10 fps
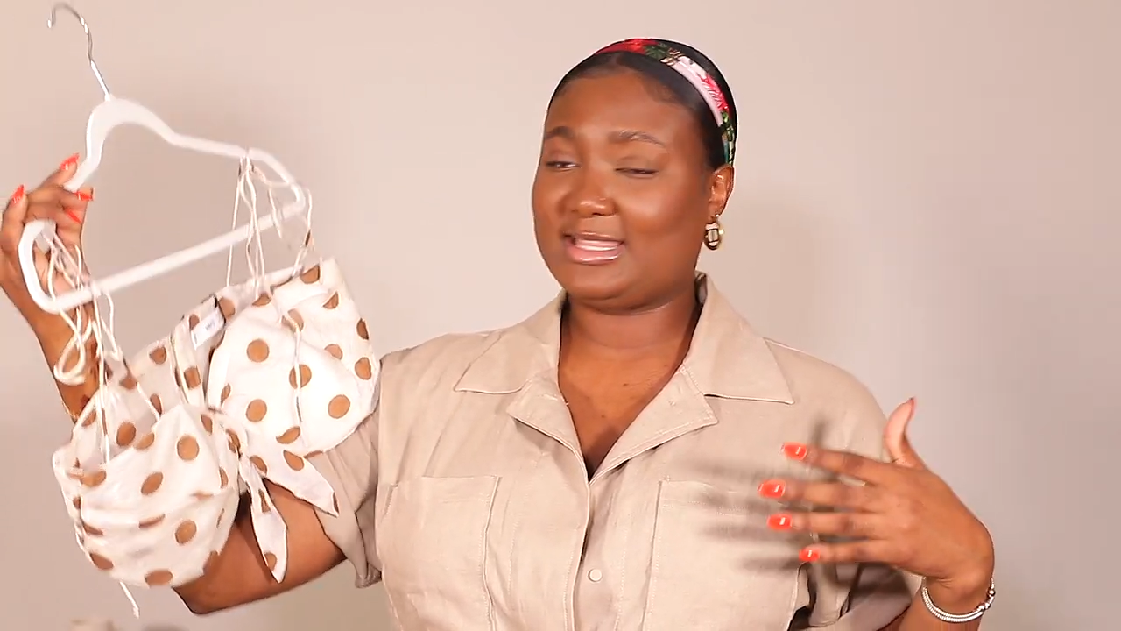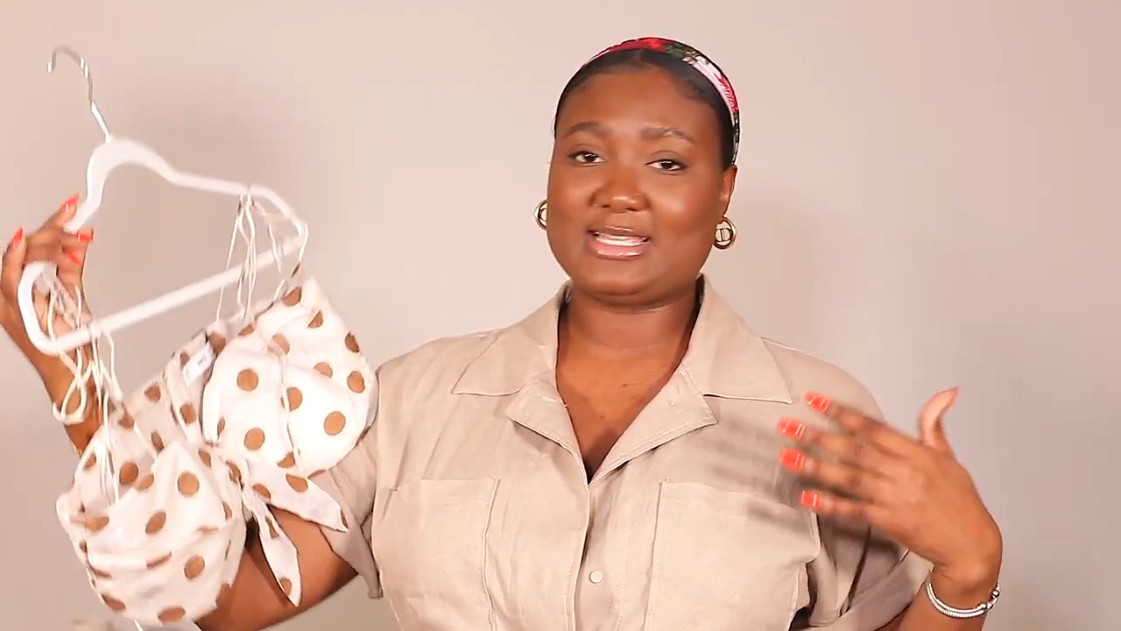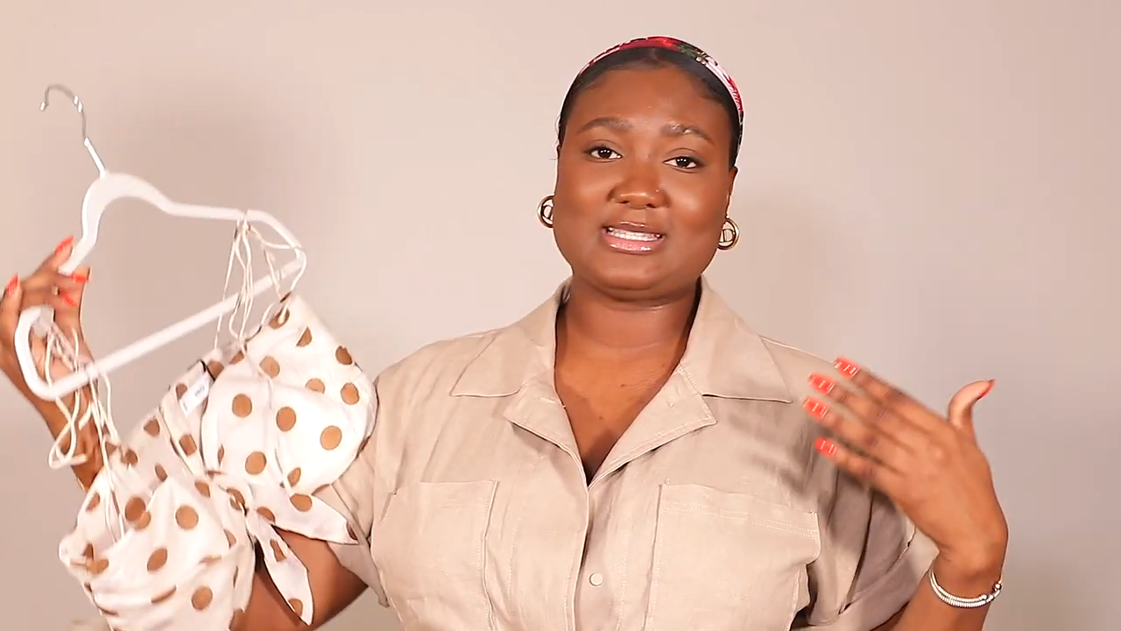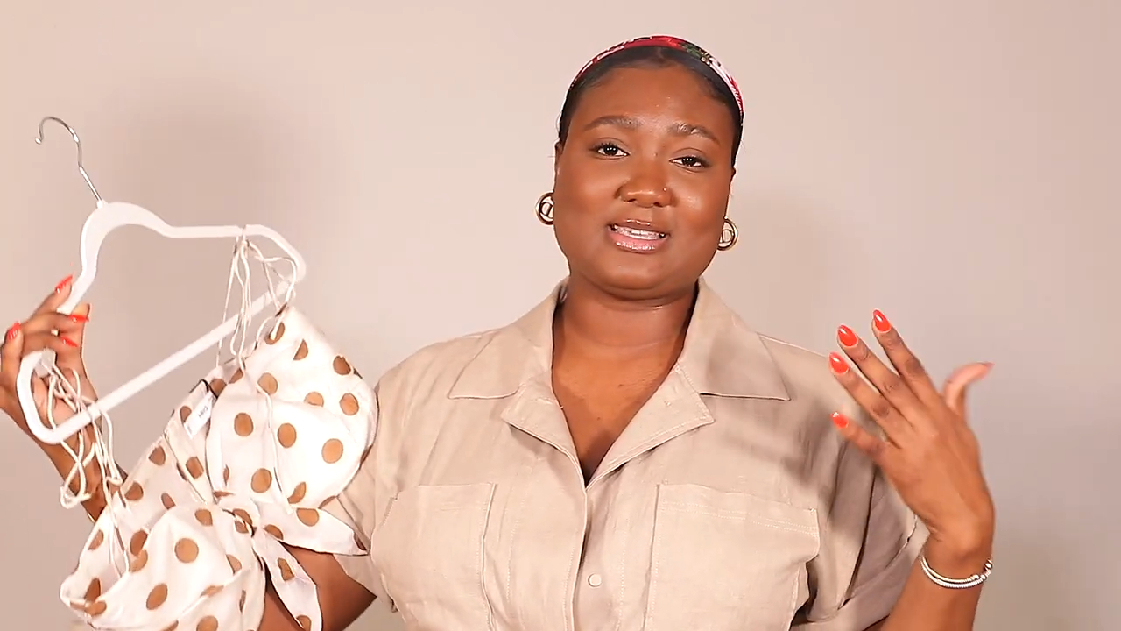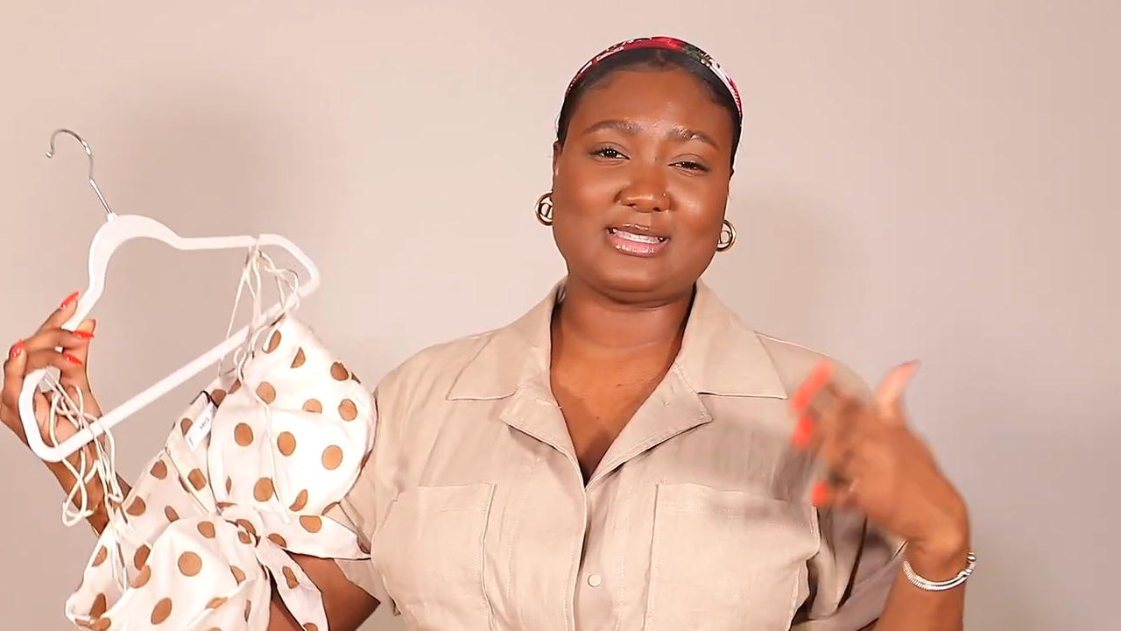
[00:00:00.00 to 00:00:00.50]

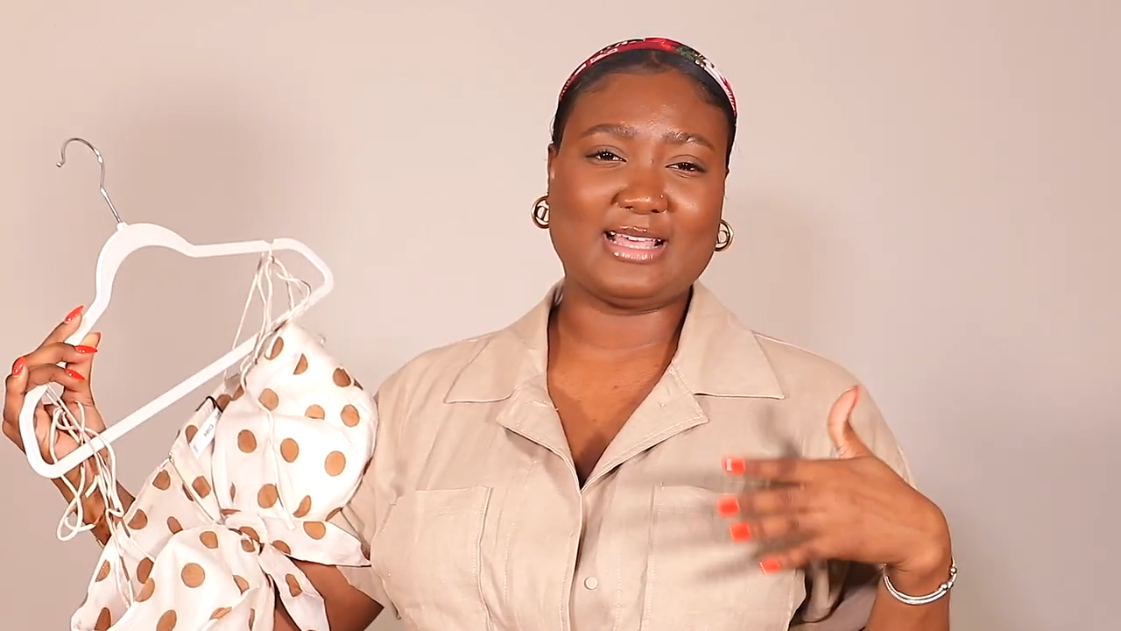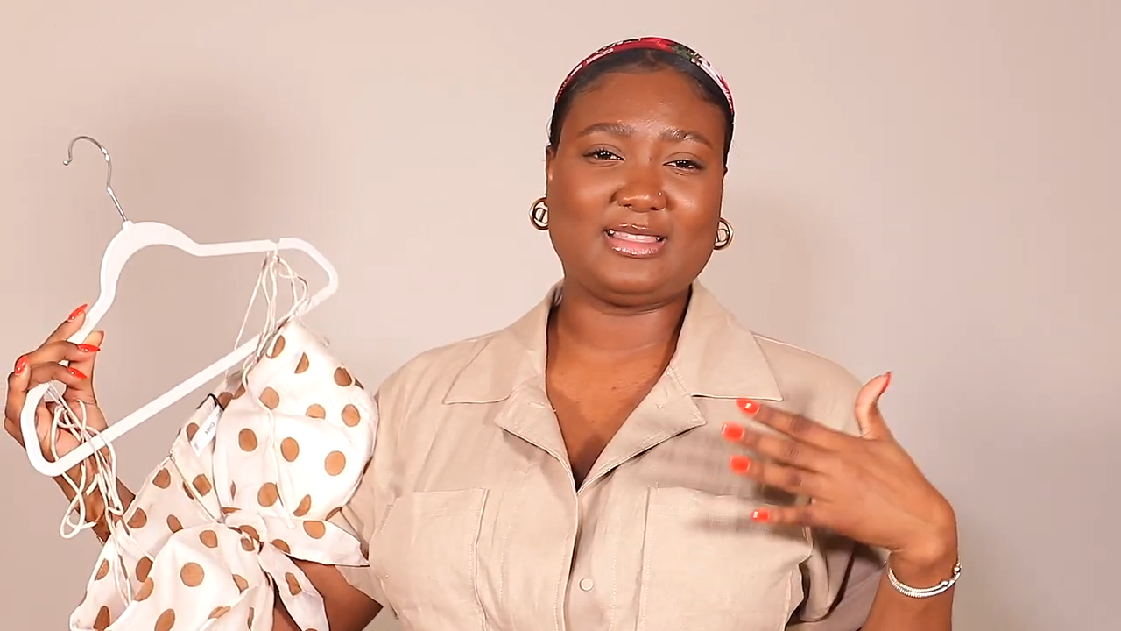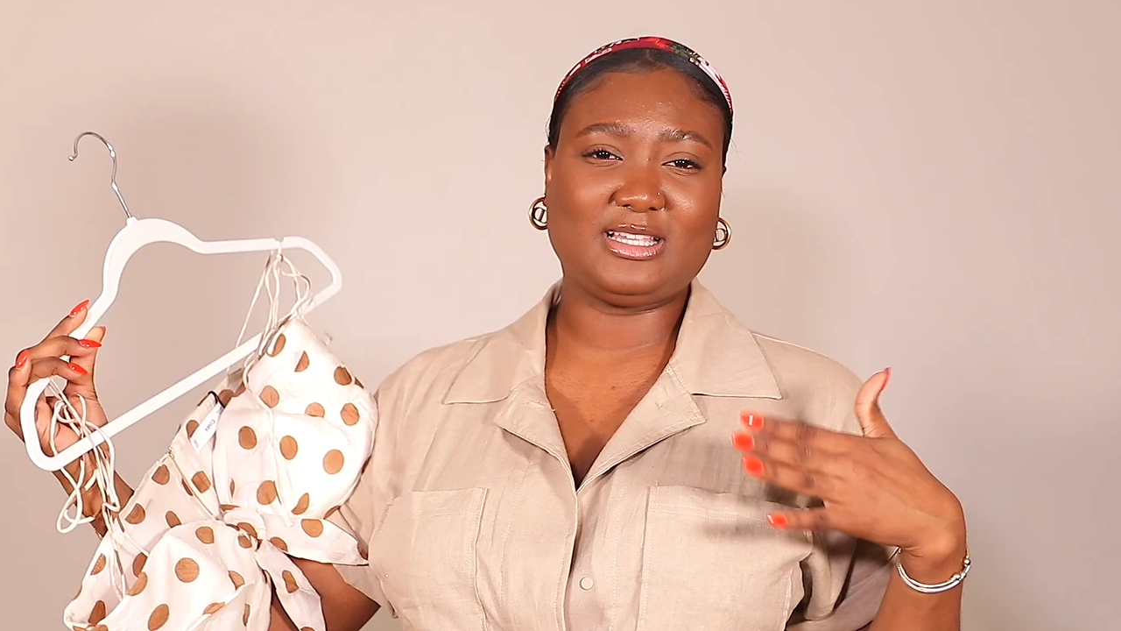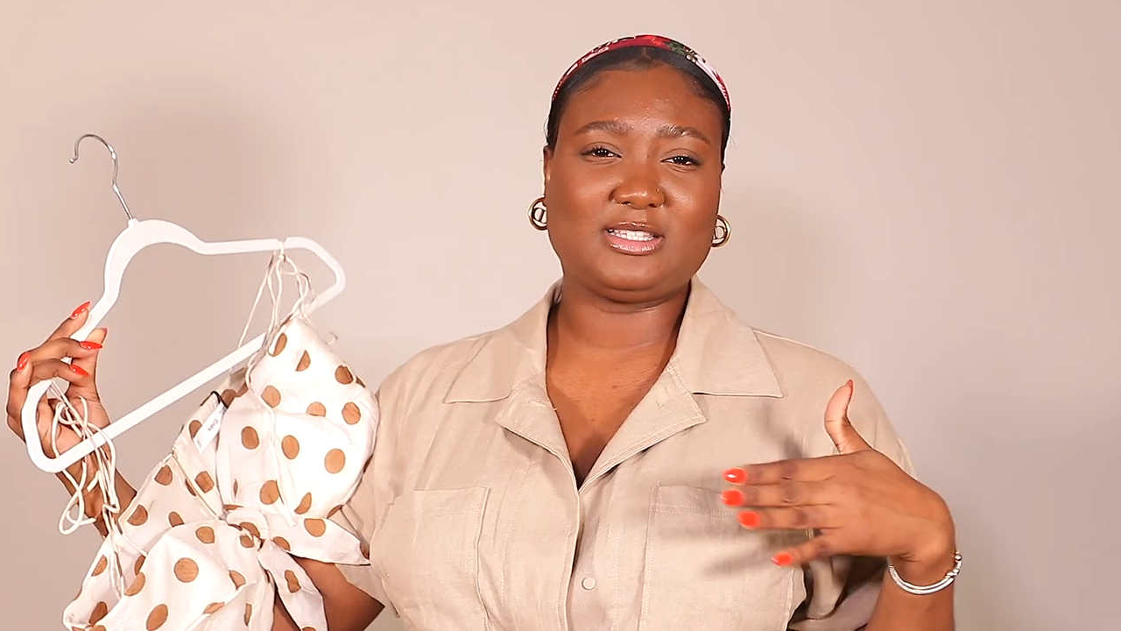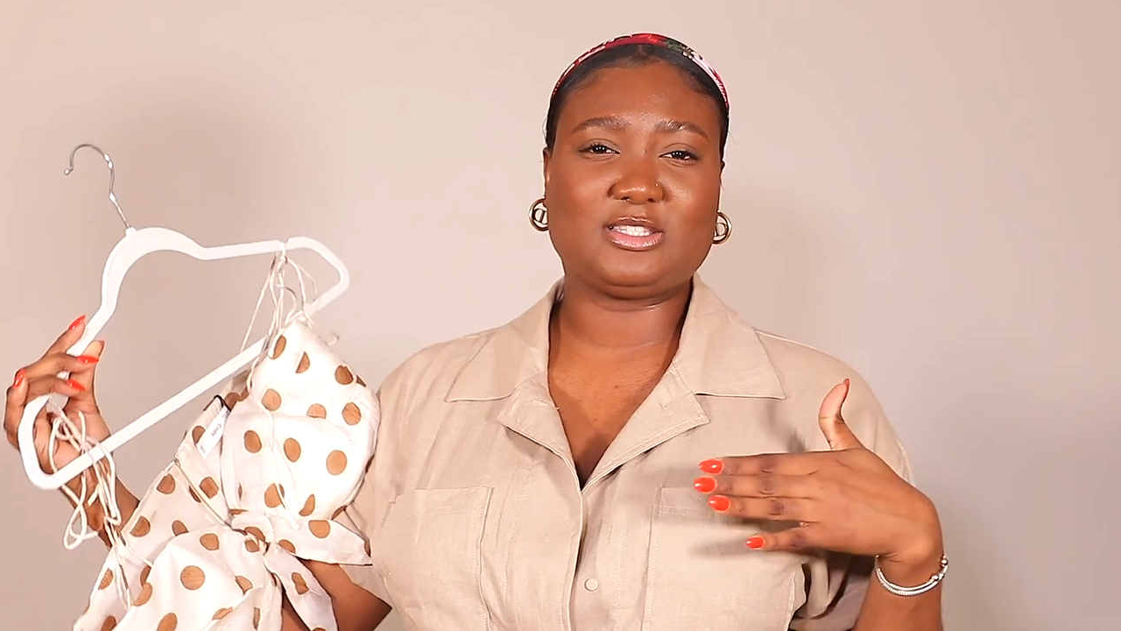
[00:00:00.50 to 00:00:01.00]
this because I
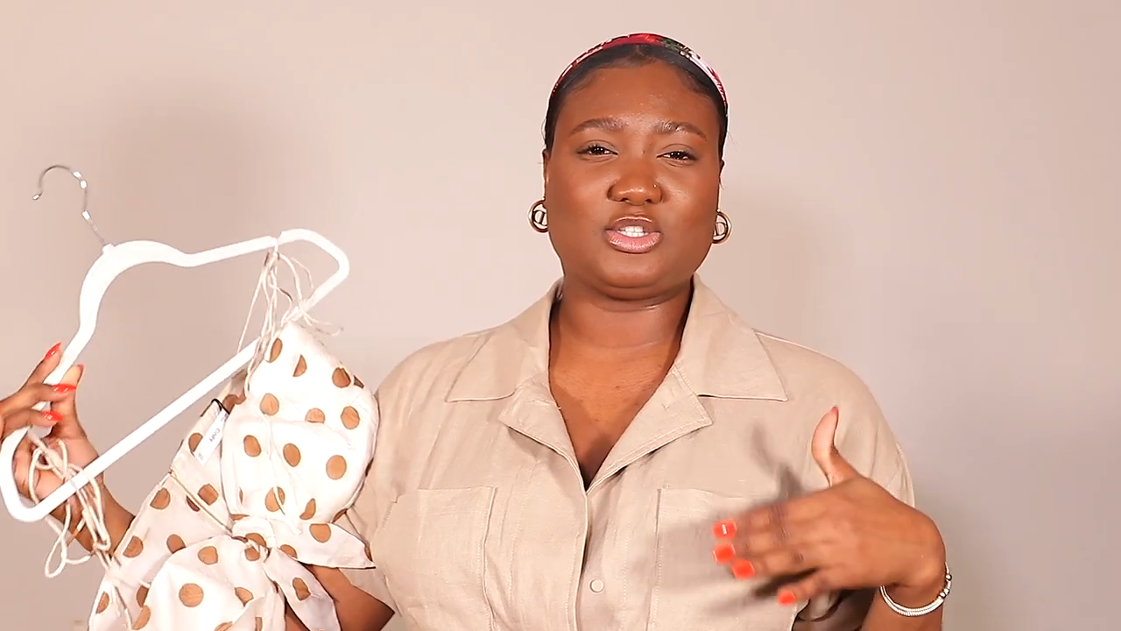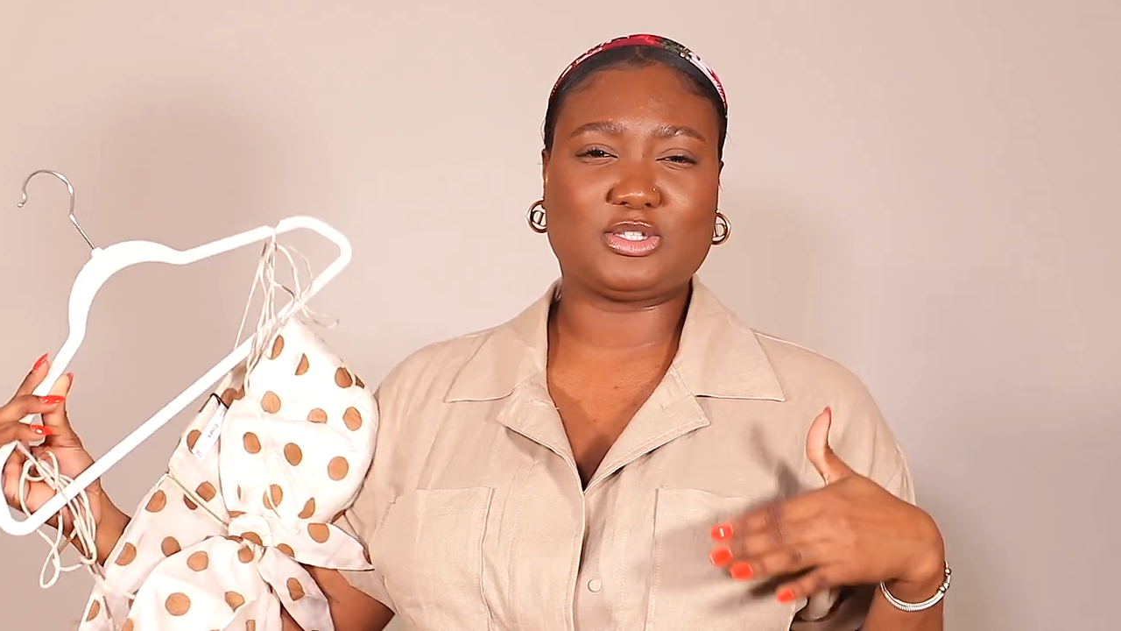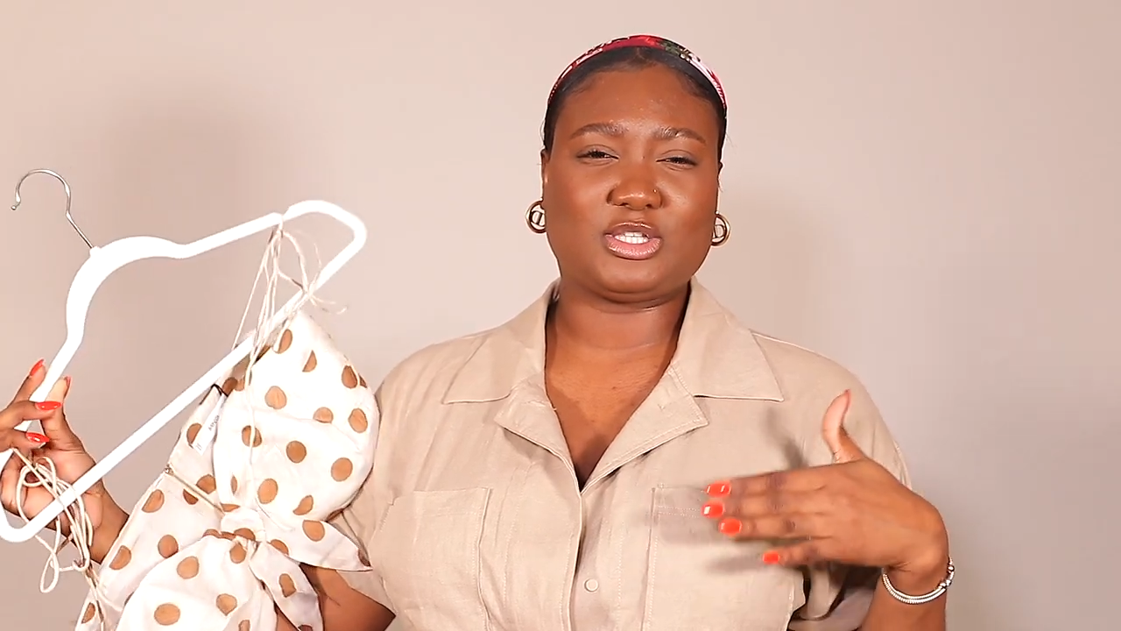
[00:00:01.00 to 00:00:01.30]
think this is